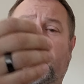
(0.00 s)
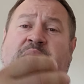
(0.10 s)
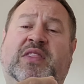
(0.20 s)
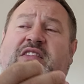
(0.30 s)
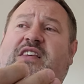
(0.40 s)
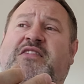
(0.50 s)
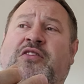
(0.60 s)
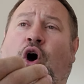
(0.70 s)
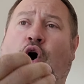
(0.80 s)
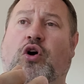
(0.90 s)
But this
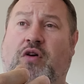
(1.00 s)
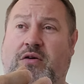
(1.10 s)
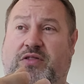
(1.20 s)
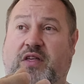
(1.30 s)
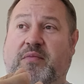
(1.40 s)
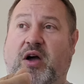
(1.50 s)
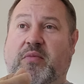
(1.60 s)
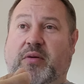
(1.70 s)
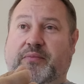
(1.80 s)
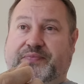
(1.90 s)
isn't hot growth at the
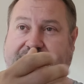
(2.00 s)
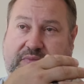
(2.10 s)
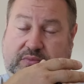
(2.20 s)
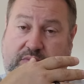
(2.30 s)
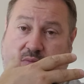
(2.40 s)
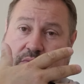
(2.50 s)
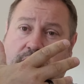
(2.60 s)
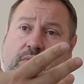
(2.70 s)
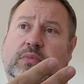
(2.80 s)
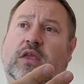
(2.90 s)
moment
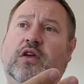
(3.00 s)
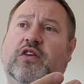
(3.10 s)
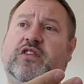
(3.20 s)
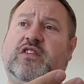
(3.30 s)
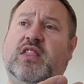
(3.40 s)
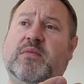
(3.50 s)
because it's in